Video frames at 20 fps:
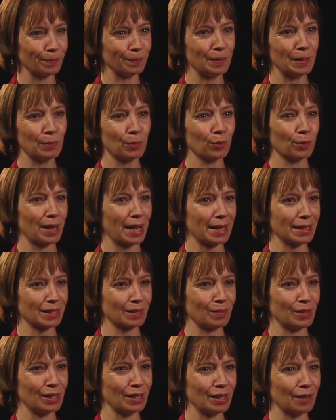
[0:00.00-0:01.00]
people would
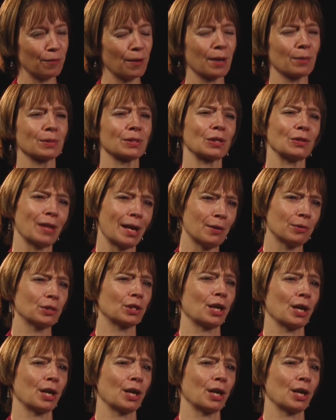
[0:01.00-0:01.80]
ask me if I was allowed to